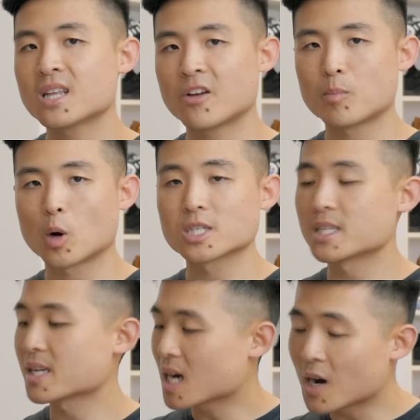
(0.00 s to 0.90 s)
enough margin
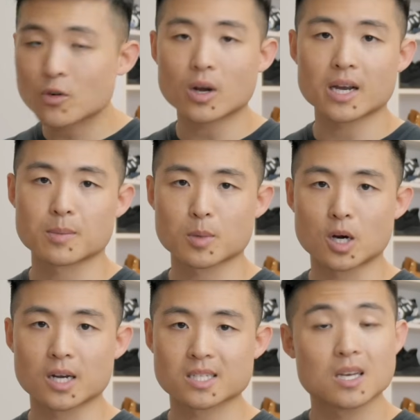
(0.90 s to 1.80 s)
to cover item
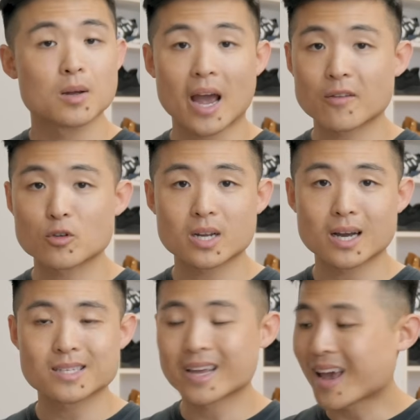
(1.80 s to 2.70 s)
costs,
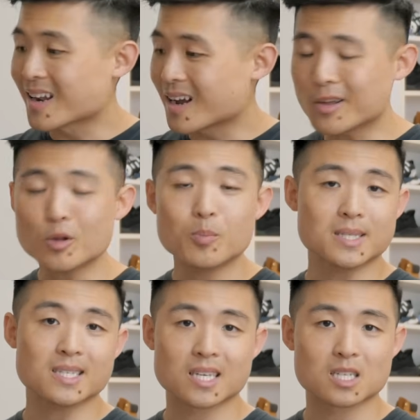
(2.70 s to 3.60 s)
advertising, and other
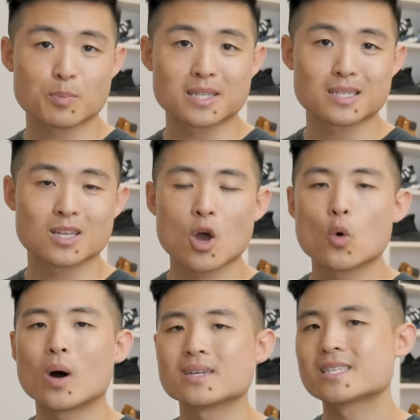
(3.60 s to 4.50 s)
business expenses
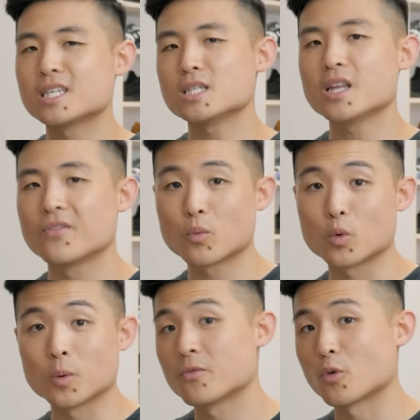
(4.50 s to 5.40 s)
while still leaving
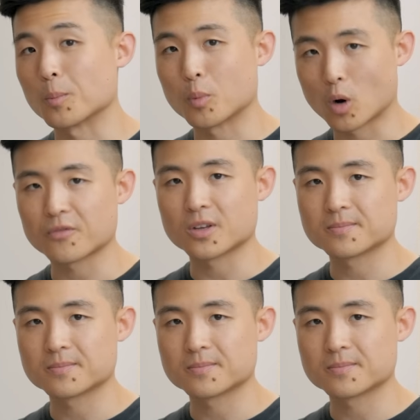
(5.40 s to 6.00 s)
room for profit.